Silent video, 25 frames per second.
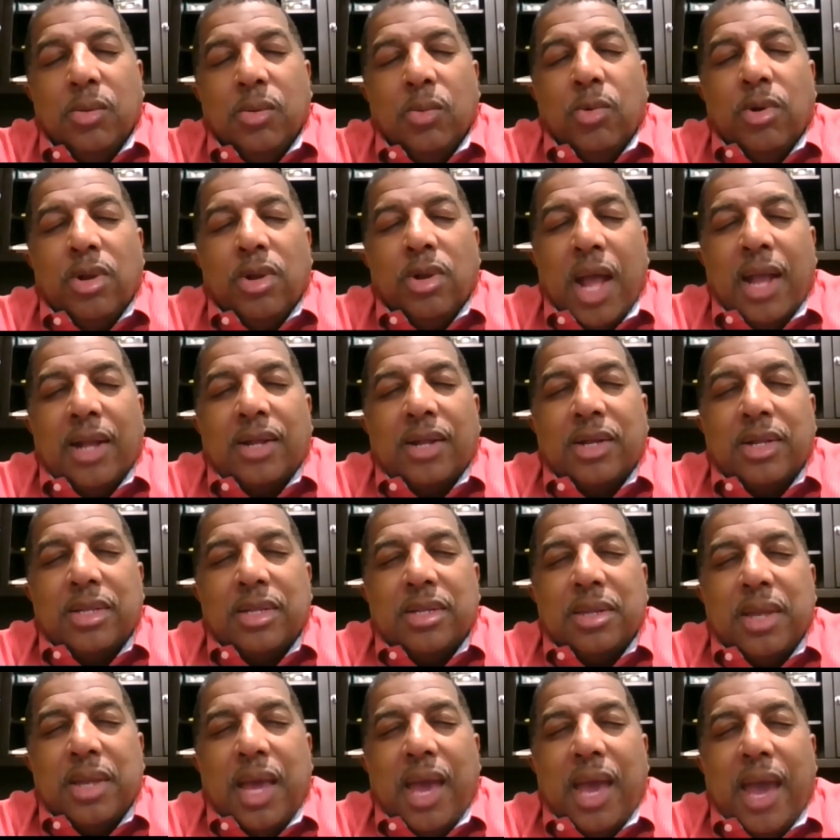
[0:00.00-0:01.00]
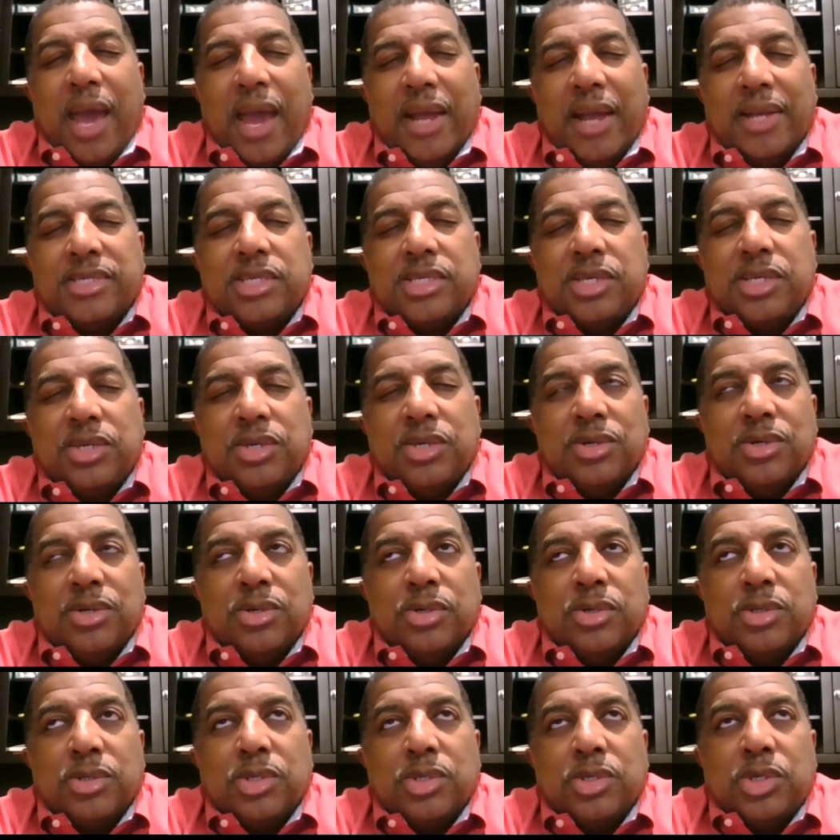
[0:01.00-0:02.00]
we're not going to ask
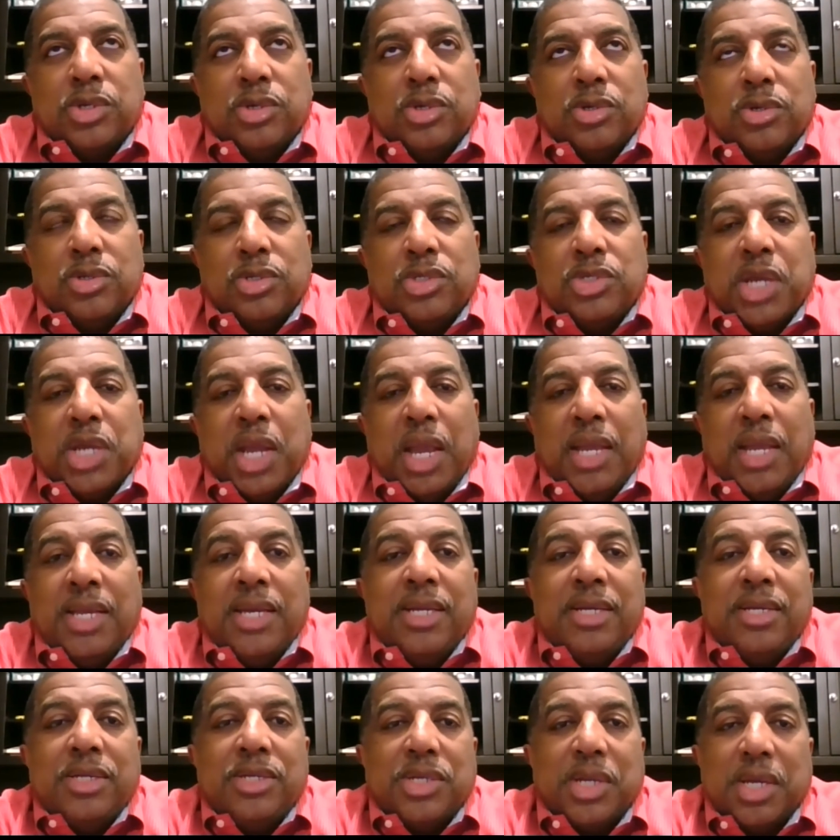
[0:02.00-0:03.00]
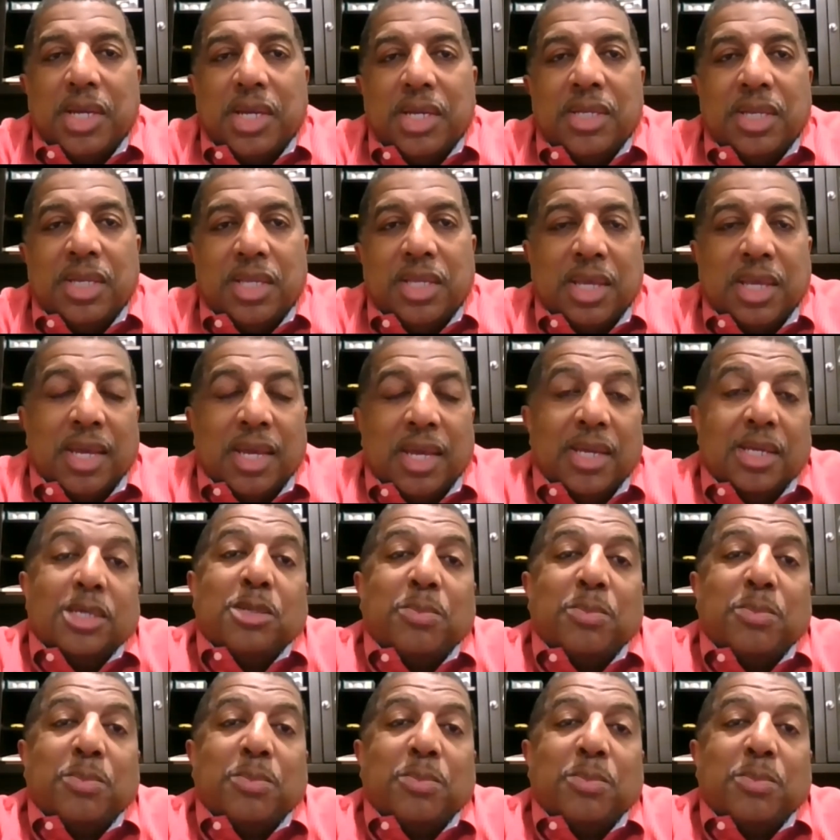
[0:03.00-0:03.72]
you to change anything,